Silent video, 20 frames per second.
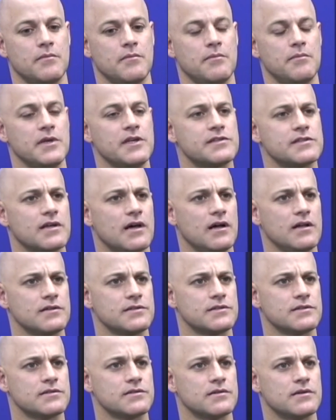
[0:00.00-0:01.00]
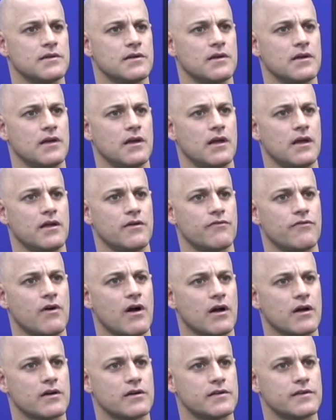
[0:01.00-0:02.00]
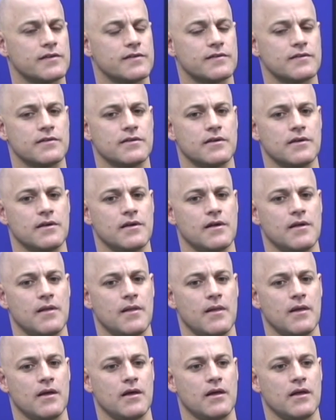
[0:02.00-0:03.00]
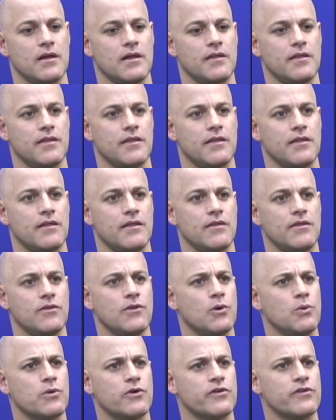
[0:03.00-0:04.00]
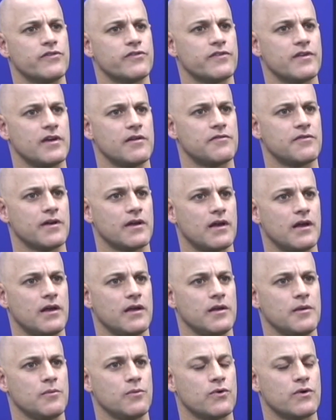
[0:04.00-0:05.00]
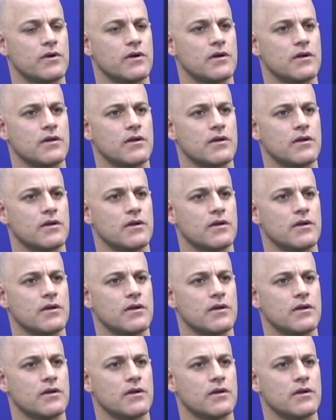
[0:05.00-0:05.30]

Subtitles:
missiles and rockets. Nowhere is safe anymore.